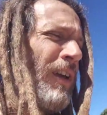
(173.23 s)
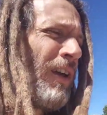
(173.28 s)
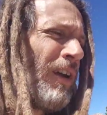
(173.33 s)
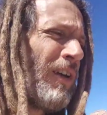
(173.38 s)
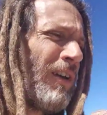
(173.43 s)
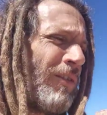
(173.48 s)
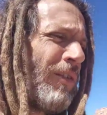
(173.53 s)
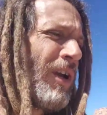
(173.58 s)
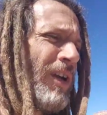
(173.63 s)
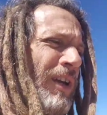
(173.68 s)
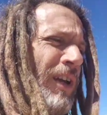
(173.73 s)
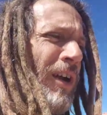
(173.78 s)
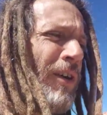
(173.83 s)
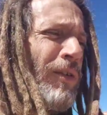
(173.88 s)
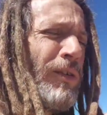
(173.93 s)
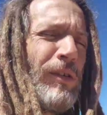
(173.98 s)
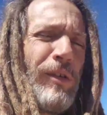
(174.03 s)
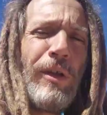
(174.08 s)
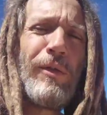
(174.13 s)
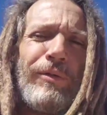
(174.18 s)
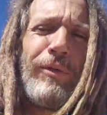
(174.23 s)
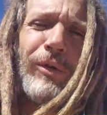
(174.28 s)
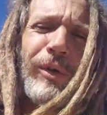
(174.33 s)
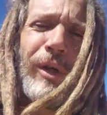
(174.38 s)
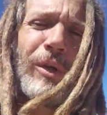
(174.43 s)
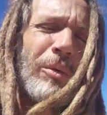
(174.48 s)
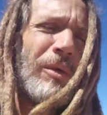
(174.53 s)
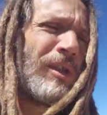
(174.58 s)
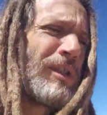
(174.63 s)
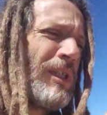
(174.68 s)
Uh, right now, the
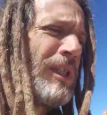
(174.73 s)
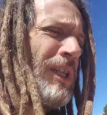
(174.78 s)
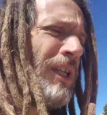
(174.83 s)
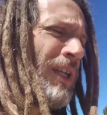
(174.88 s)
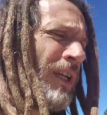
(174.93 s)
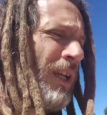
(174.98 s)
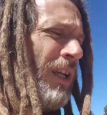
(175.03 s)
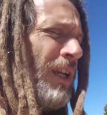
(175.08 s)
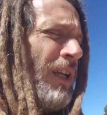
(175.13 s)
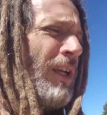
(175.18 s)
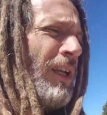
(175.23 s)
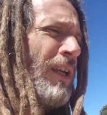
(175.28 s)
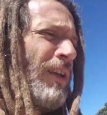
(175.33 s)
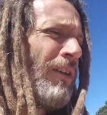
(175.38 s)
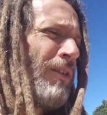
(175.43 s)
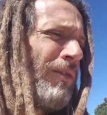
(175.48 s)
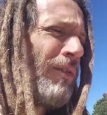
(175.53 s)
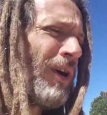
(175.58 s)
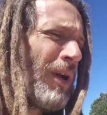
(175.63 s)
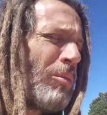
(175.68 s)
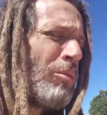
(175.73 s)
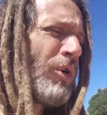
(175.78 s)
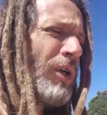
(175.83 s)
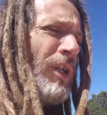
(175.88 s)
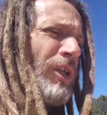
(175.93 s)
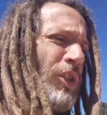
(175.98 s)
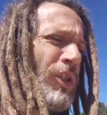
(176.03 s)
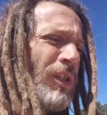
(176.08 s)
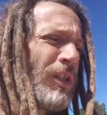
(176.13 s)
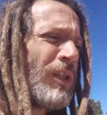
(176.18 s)
frequency,
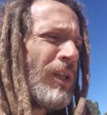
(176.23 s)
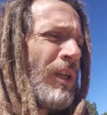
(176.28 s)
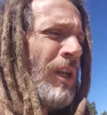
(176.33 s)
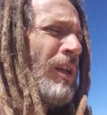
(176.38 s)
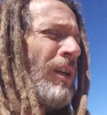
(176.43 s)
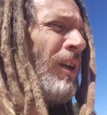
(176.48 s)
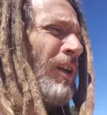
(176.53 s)
vibration,